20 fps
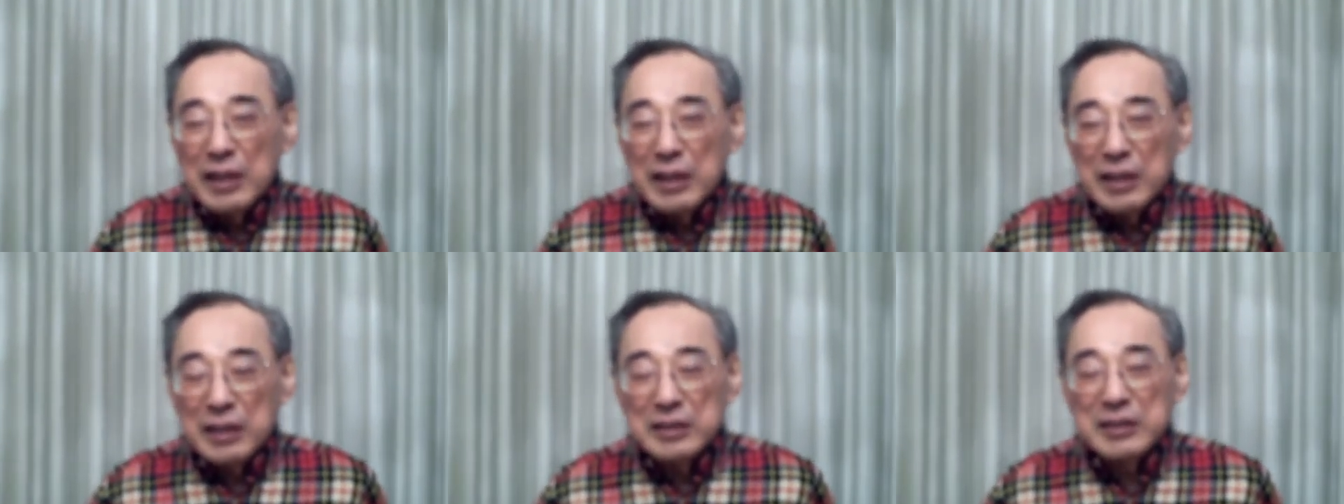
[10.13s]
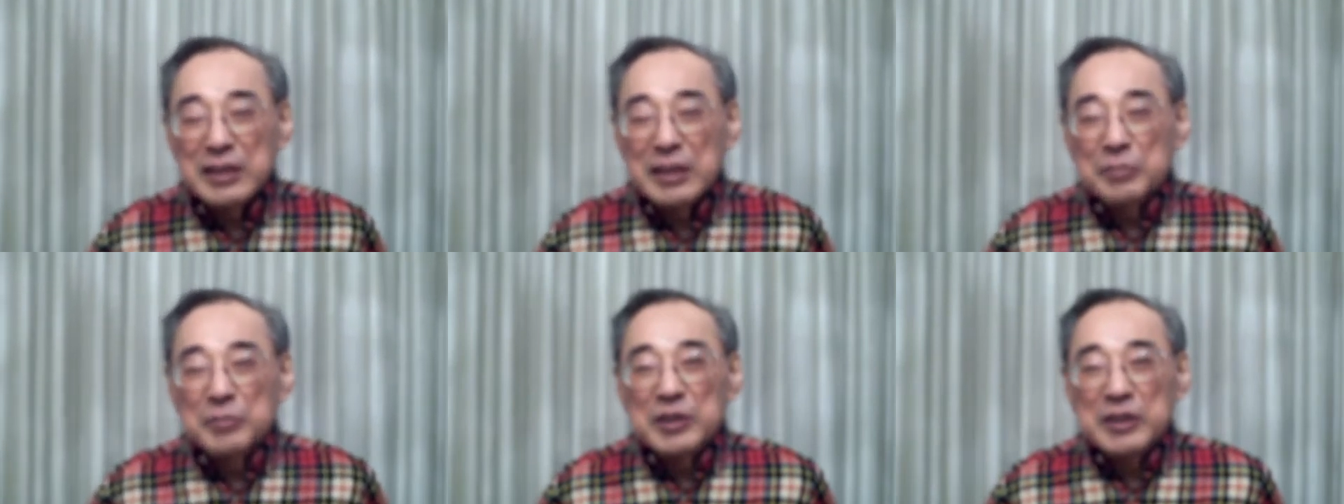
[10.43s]
an
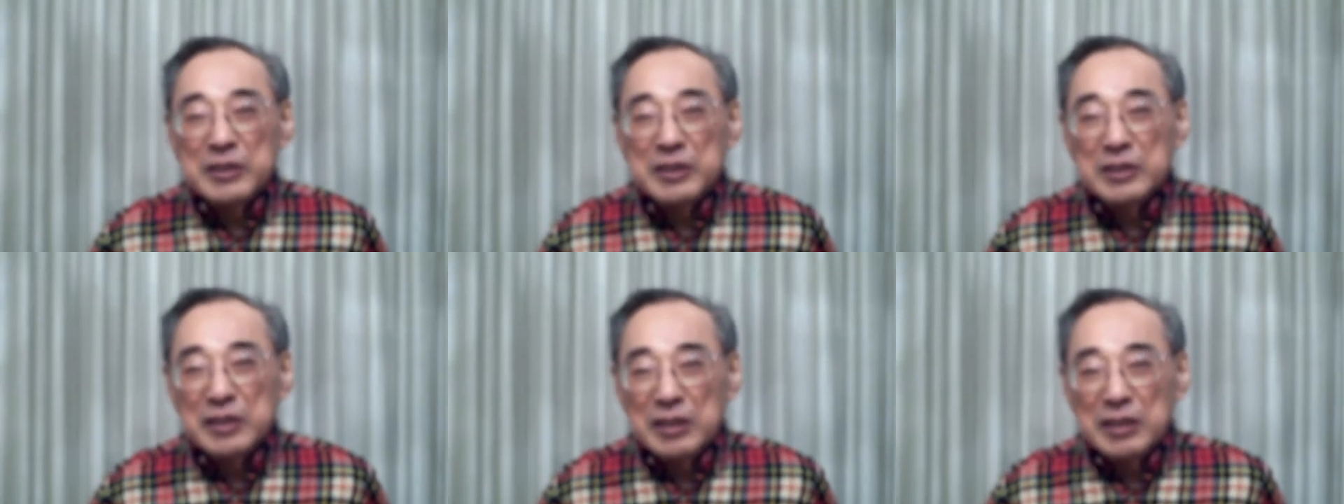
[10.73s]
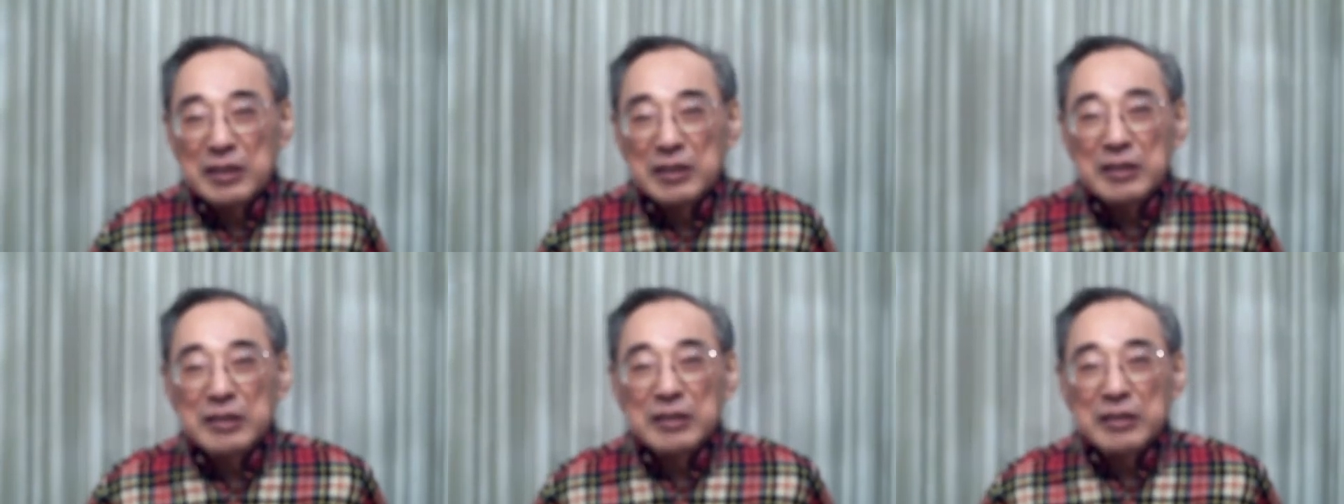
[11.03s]
assembly
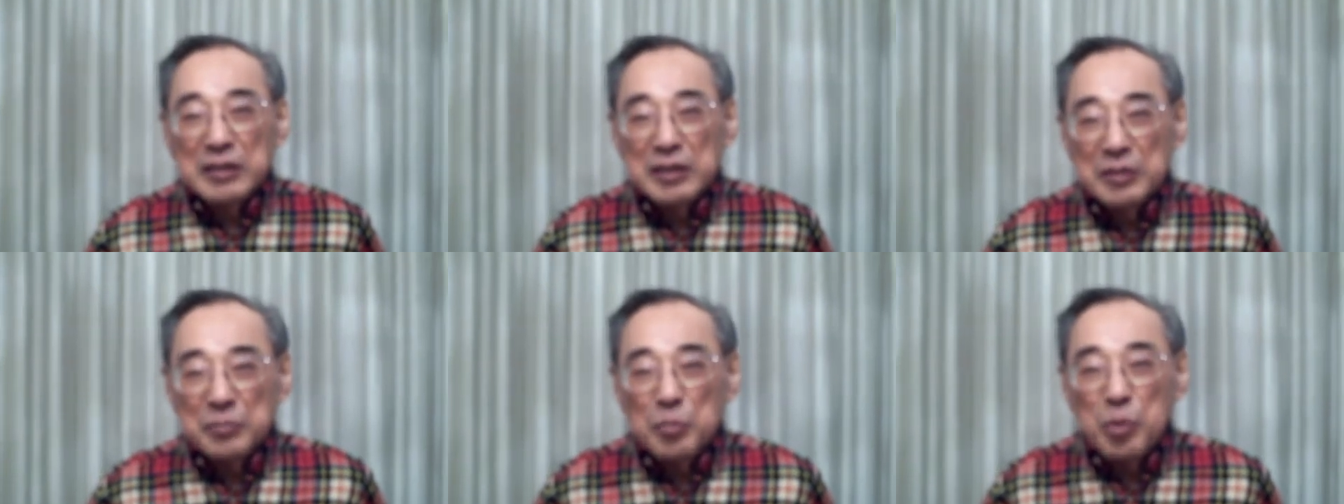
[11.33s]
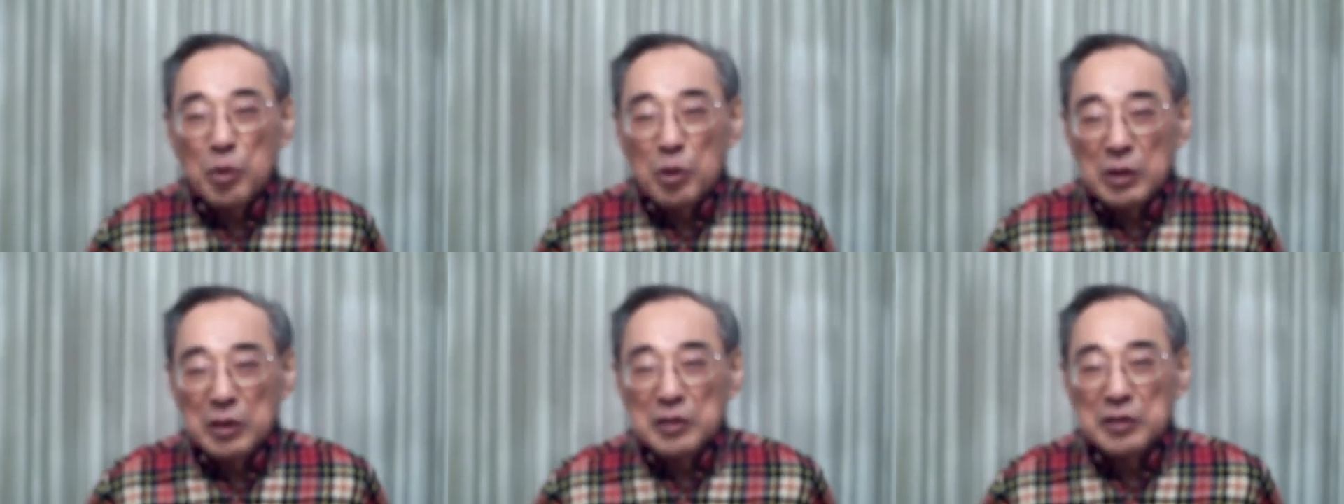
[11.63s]
center in
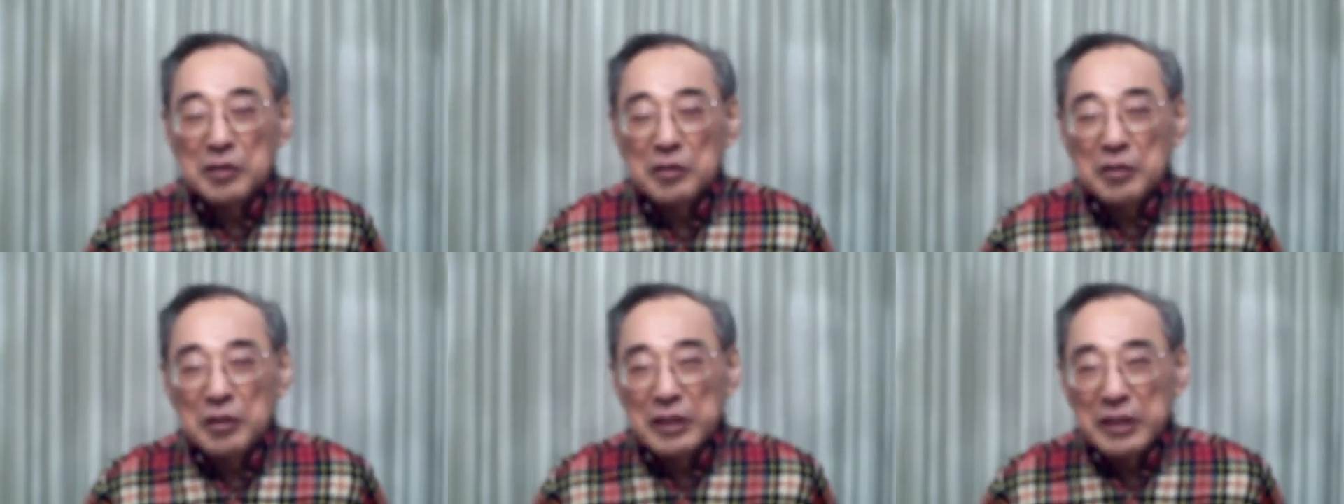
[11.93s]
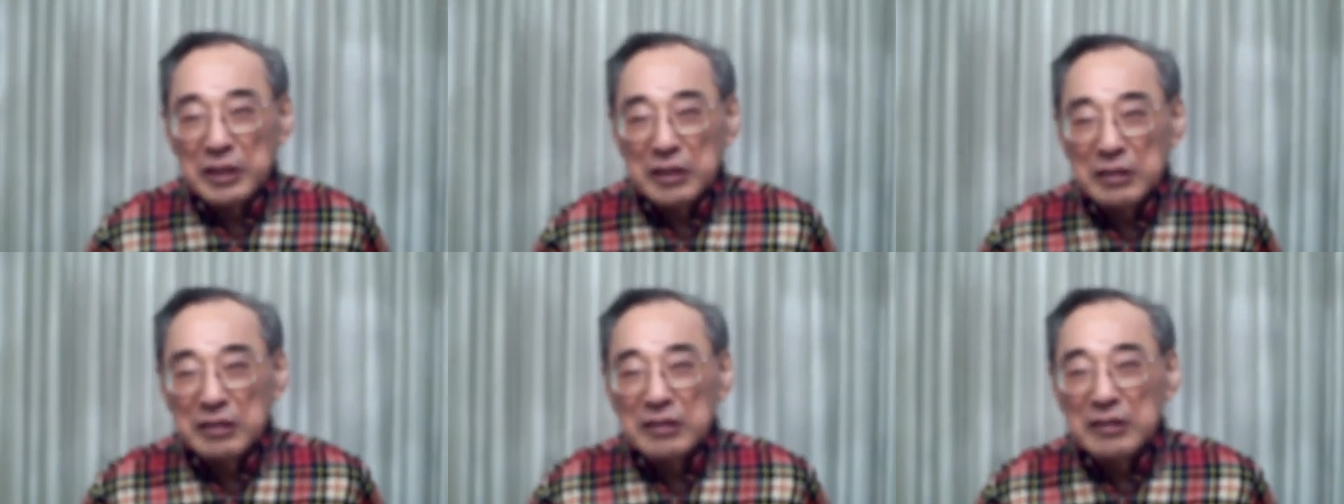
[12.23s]
Portland,
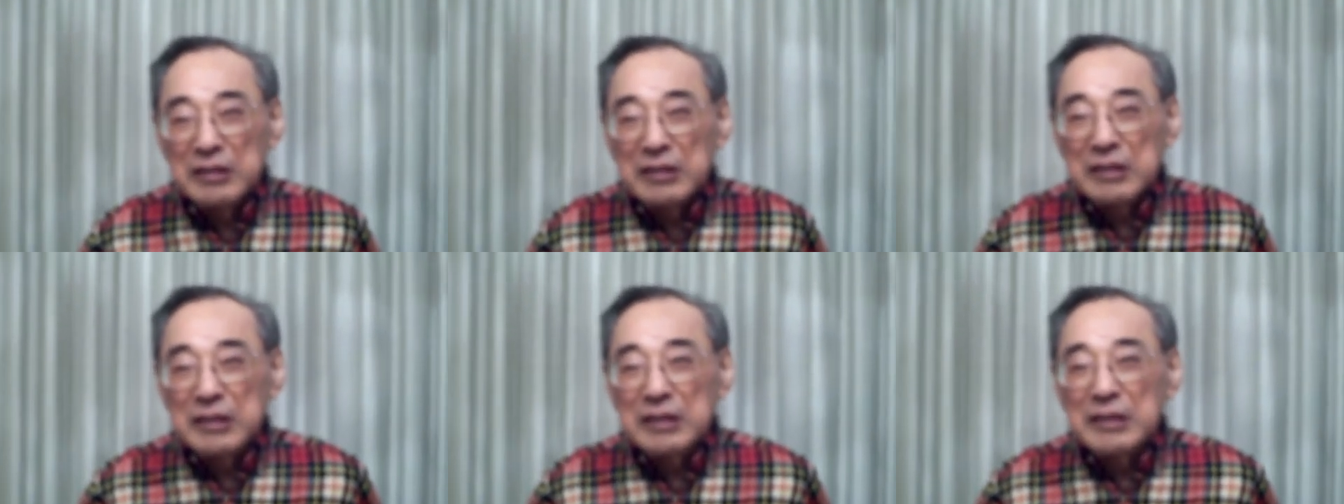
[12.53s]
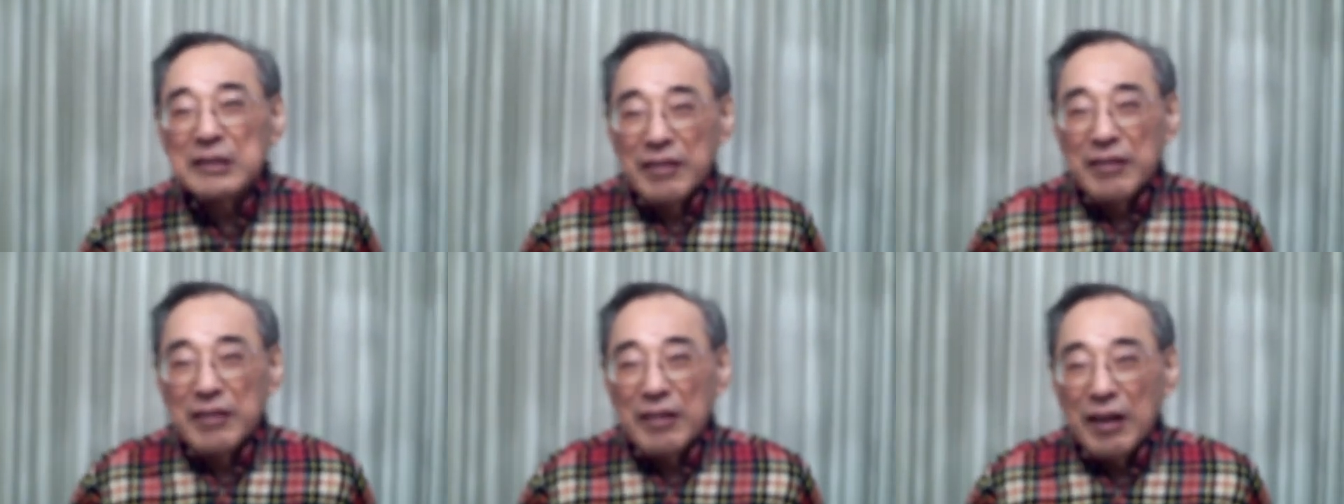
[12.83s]
Oregon.
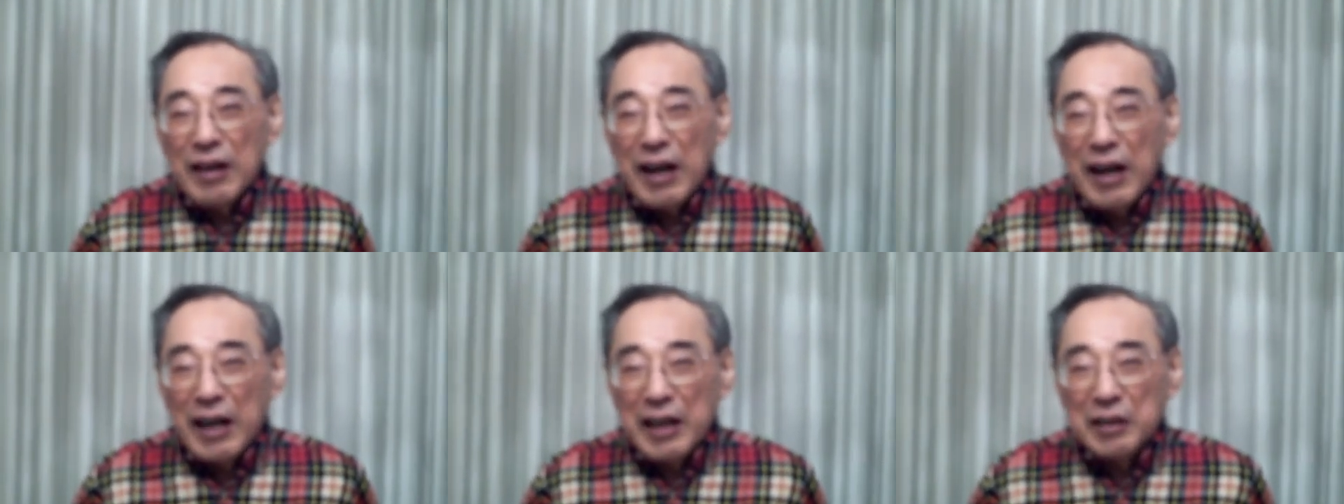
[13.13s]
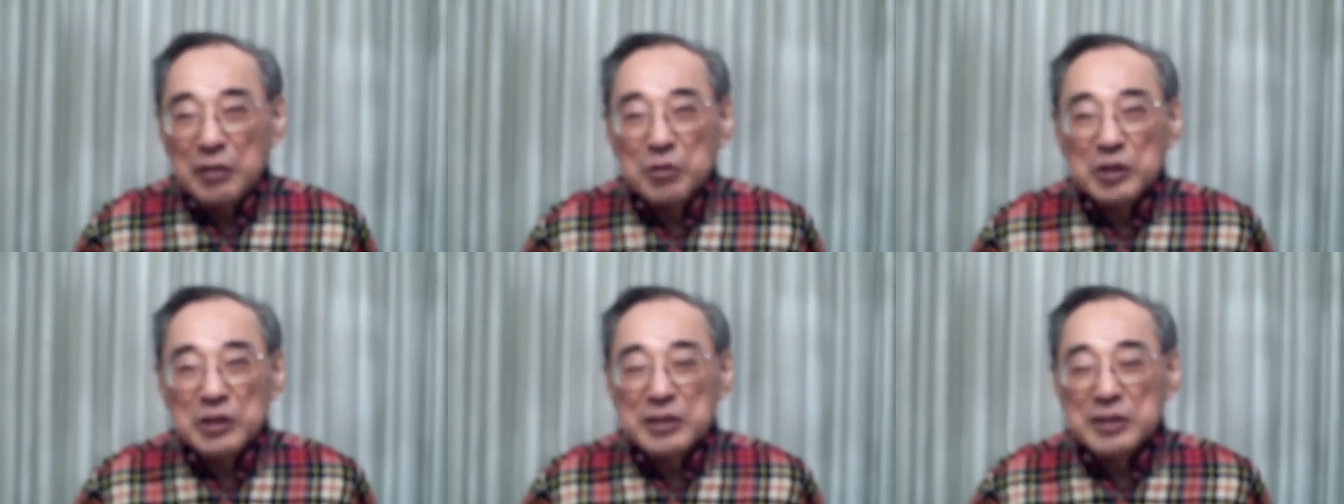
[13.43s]

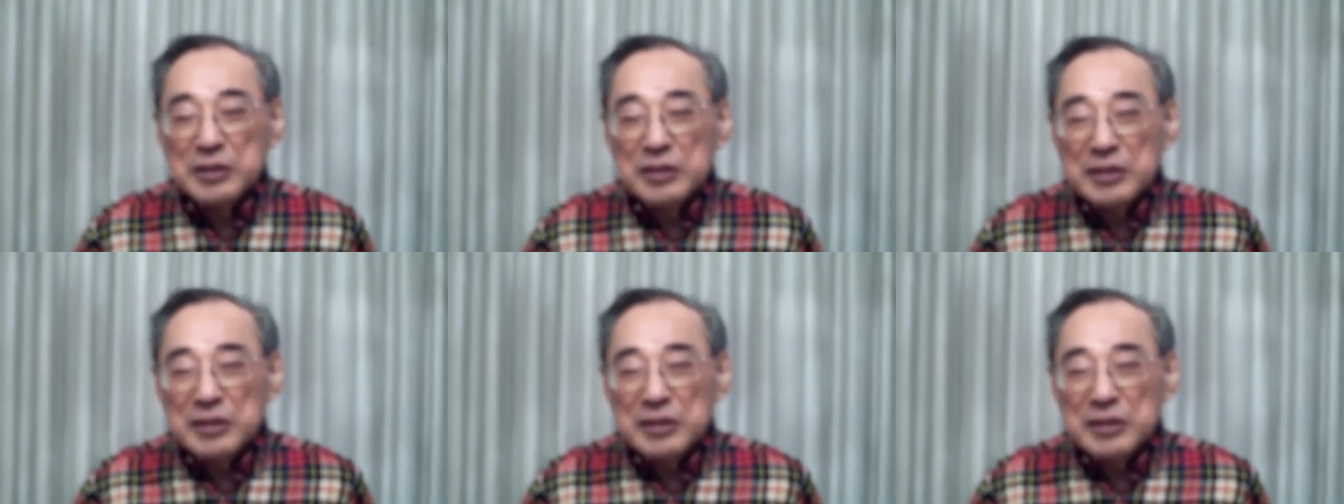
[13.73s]
I was